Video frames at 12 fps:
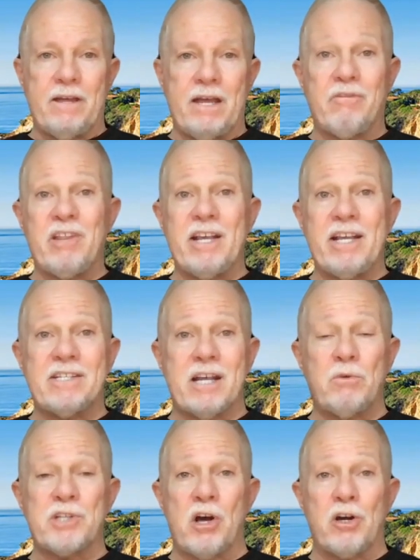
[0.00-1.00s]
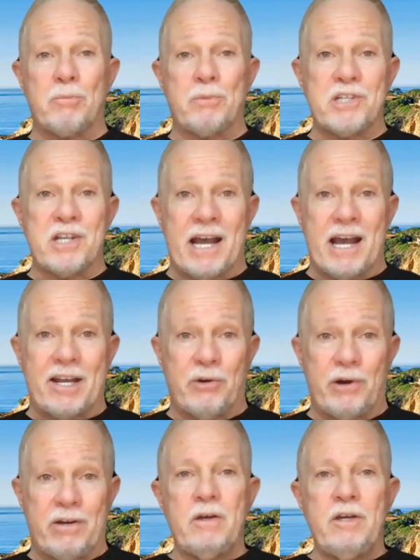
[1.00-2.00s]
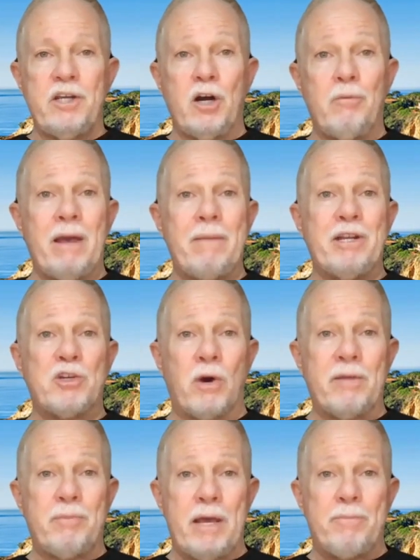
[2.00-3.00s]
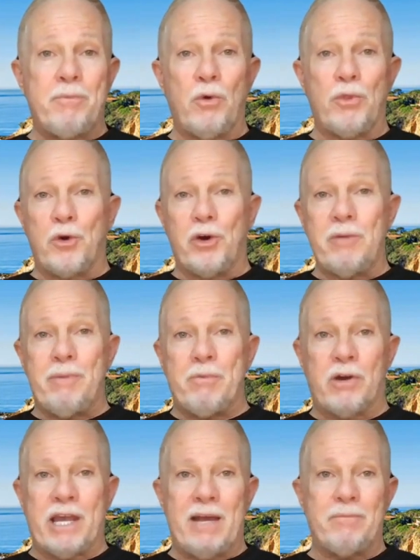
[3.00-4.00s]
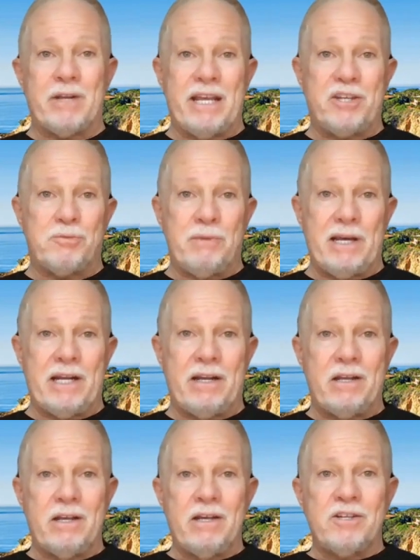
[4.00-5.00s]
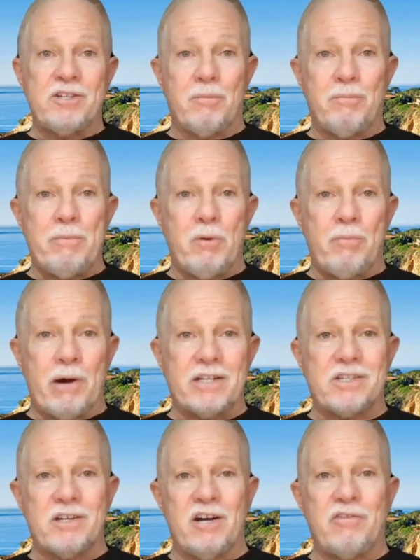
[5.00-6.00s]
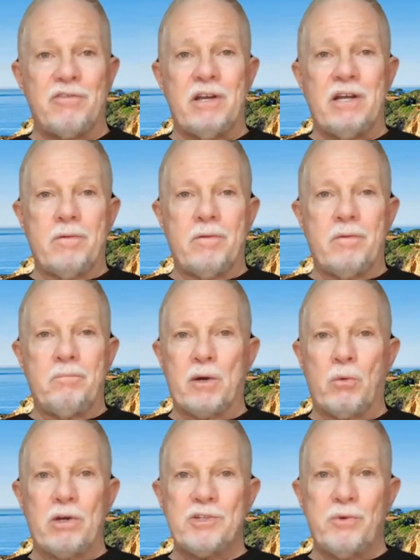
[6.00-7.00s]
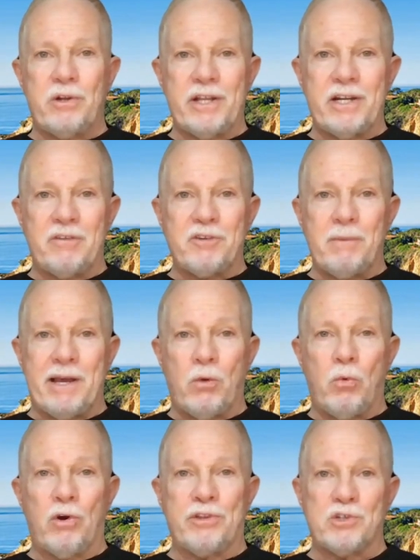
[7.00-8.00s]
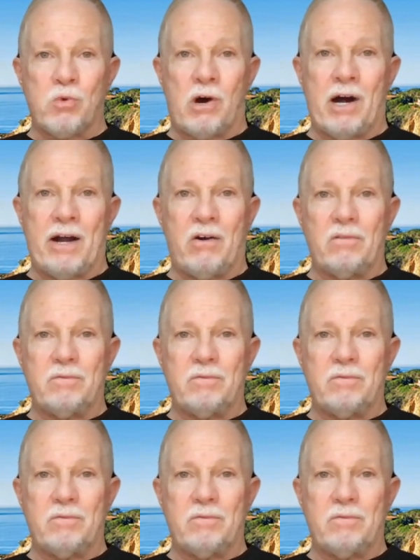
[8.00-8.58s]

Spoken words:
Everything he said was 100% accurate. You know, maybe 20 people, 30 people came to each meeting. Some people bought stuff, but it wasn't really enough to make it worth his while.